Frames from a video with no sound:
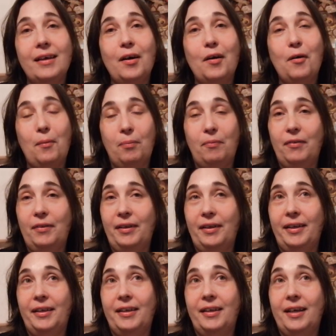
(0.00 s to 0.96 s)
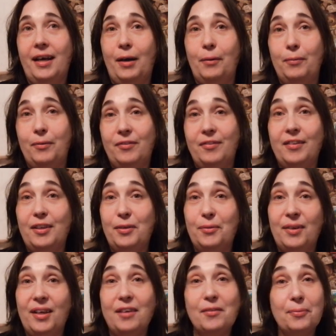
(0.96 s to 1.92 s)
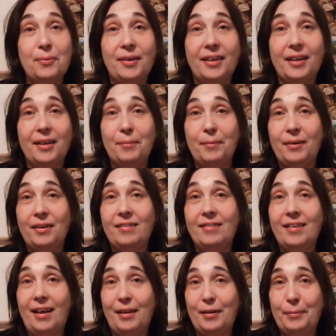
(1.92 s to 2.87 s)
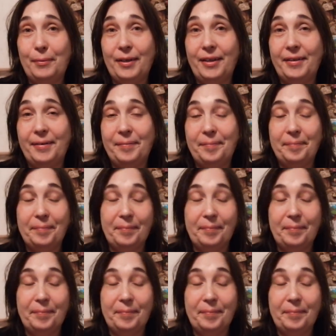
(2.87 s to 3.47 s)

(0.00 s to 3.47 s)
hopefully I will see you next weekend when it's Halloween.